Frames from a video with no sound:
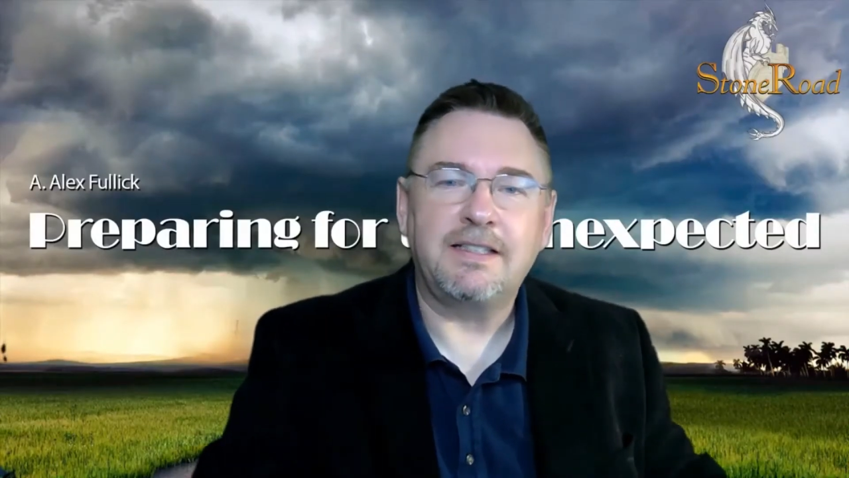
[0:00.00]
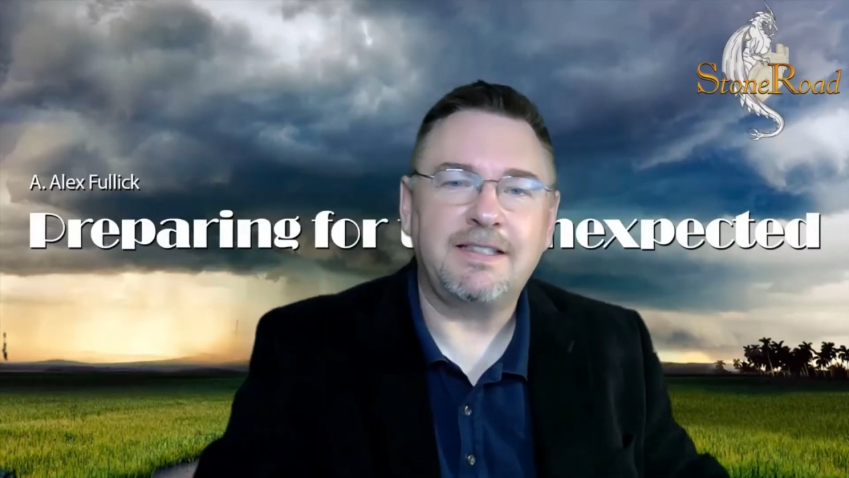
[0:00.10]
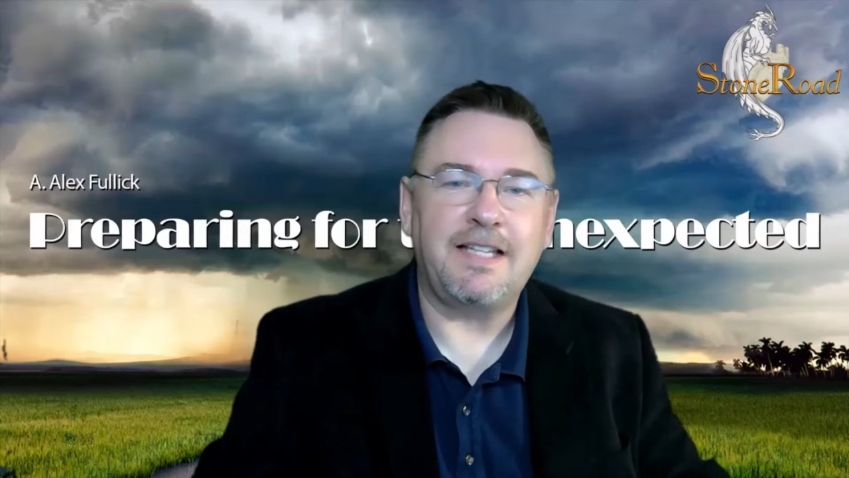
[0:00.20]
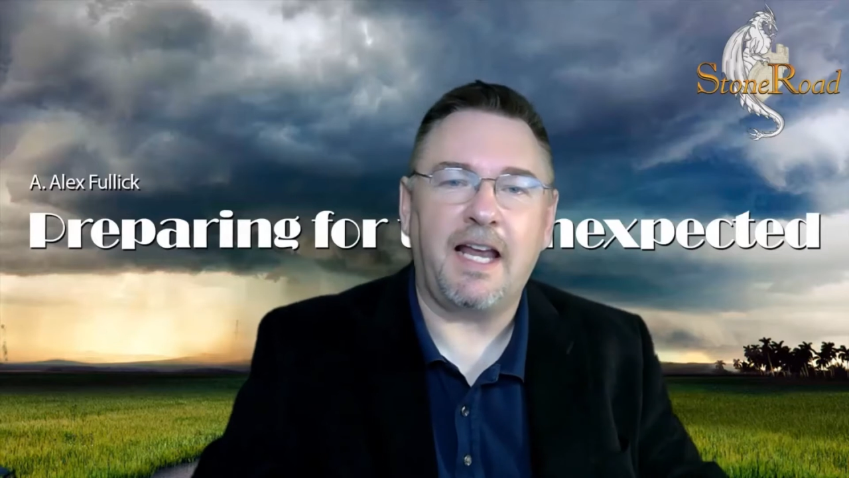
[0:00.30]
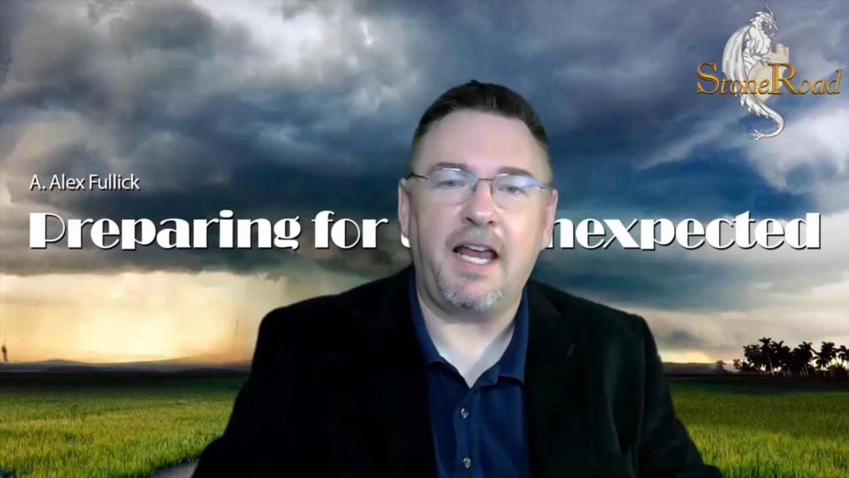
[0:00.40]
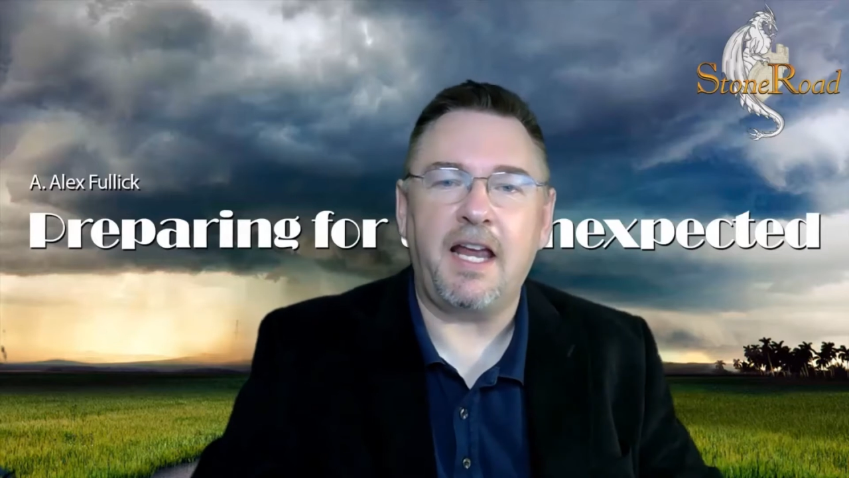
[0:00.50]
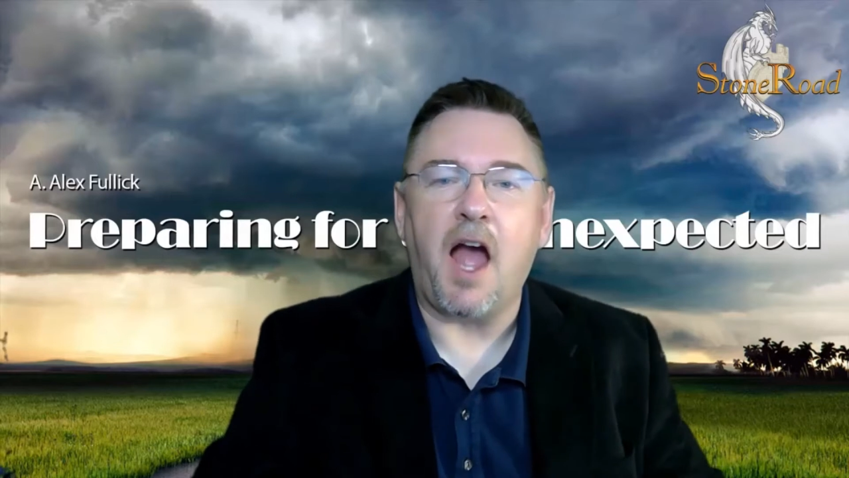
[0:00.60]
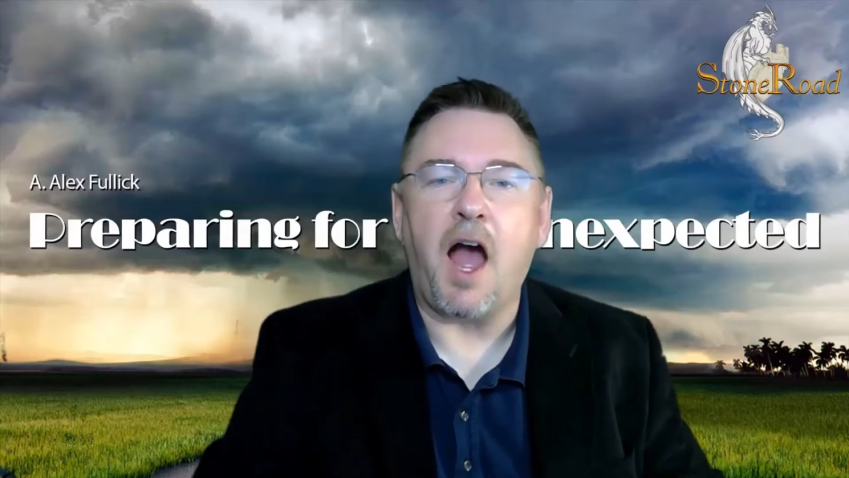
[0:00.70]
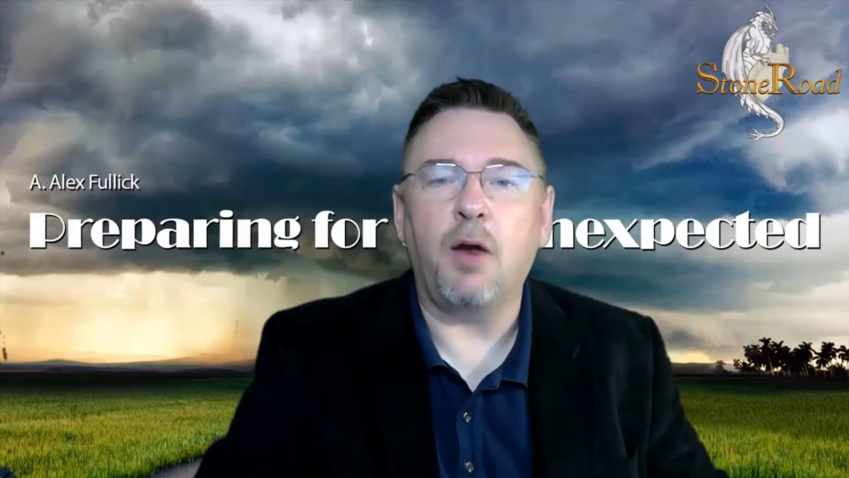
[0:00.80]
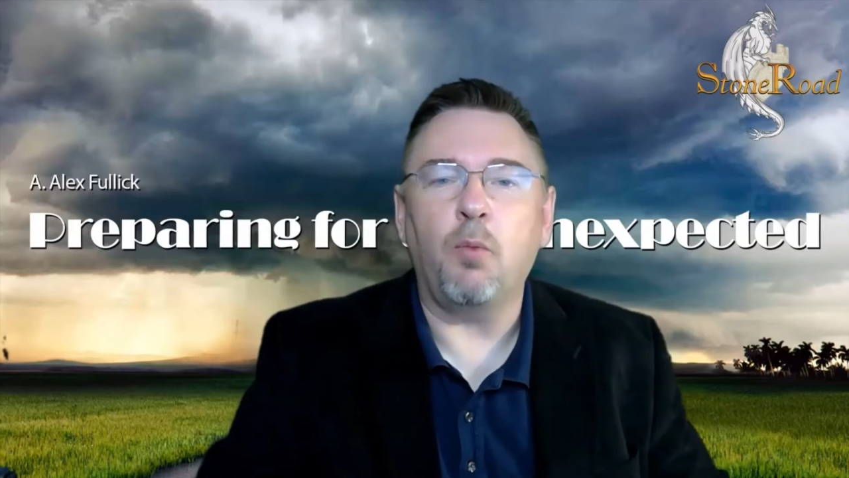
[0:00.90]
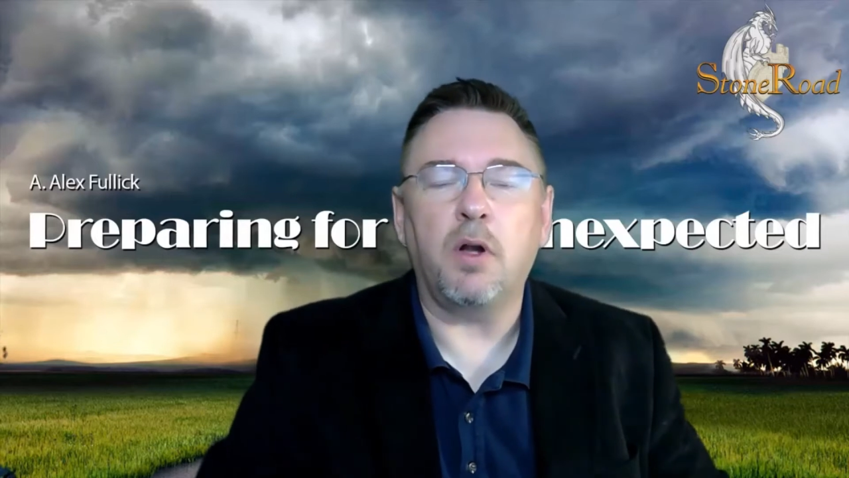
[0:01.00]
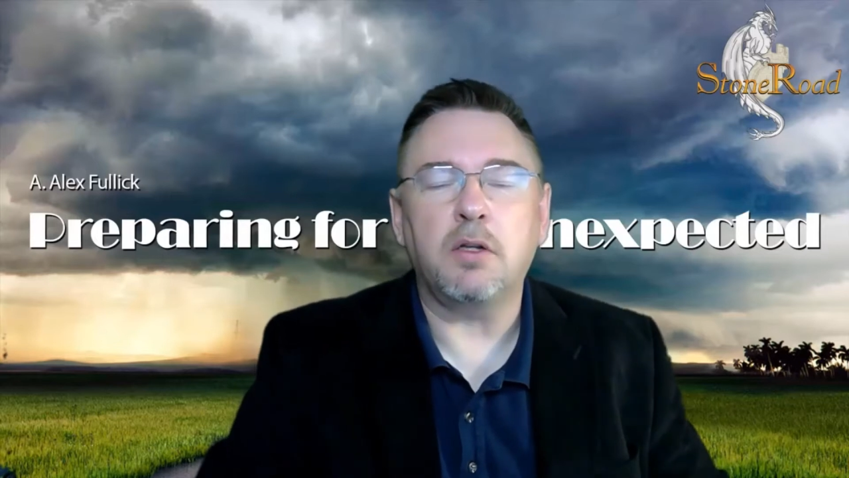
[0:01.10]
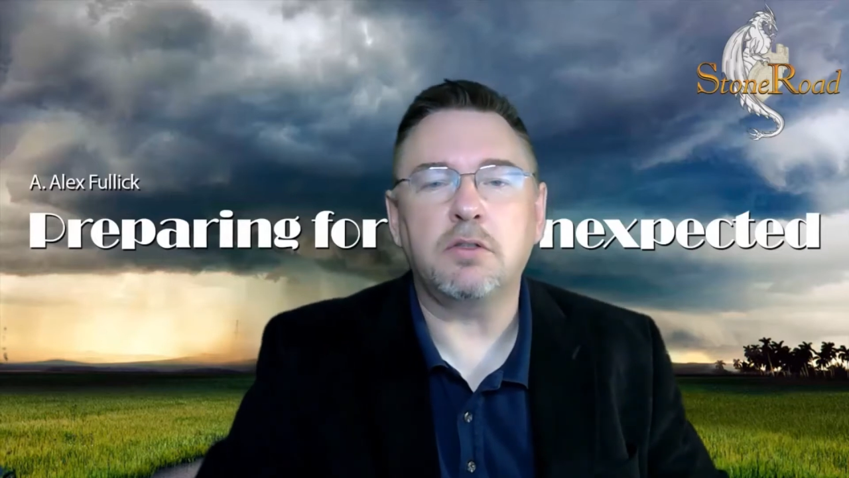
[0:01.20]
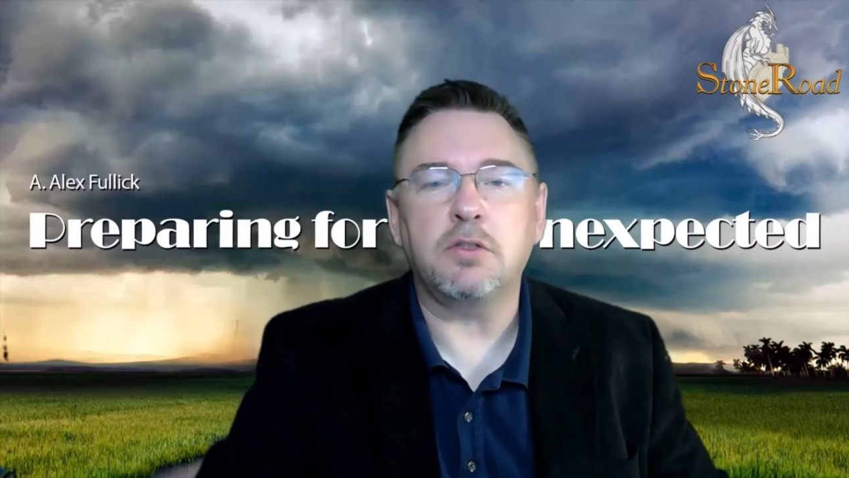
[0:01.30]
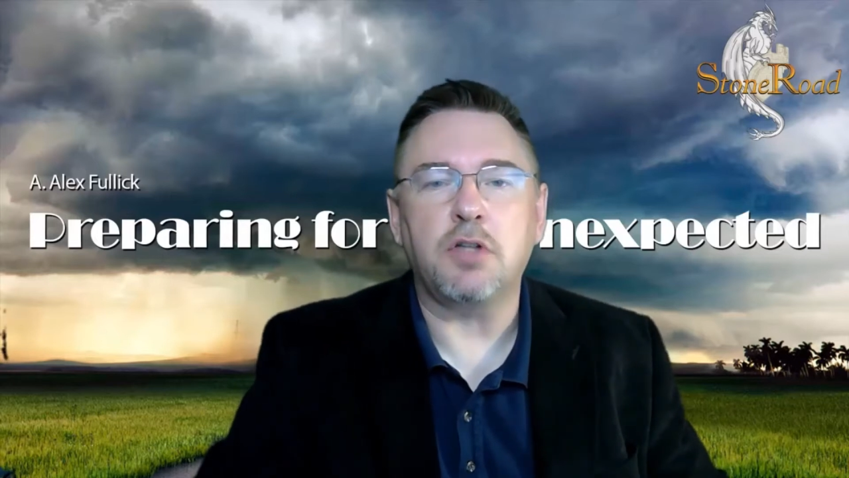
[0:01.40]
Today, I
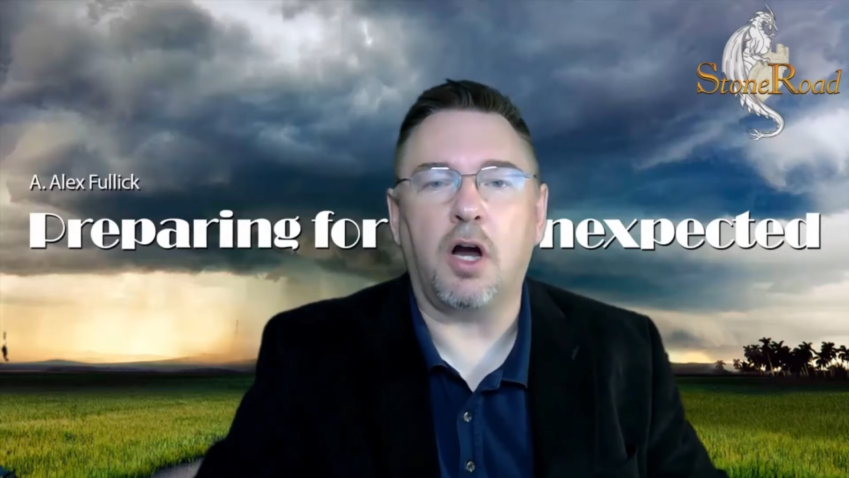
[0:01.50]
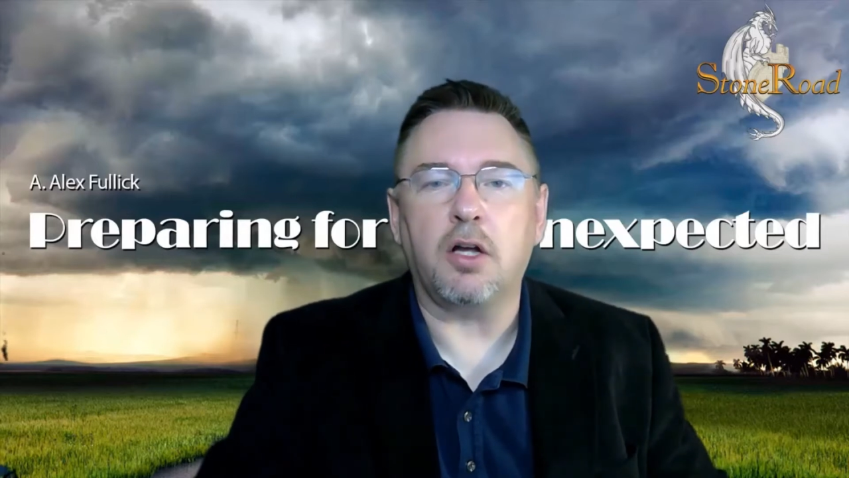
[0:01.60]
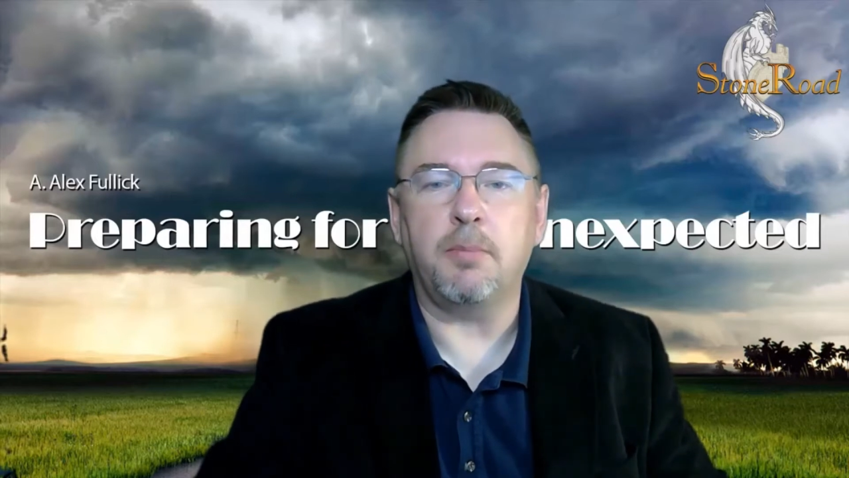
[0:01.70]
wanted to talk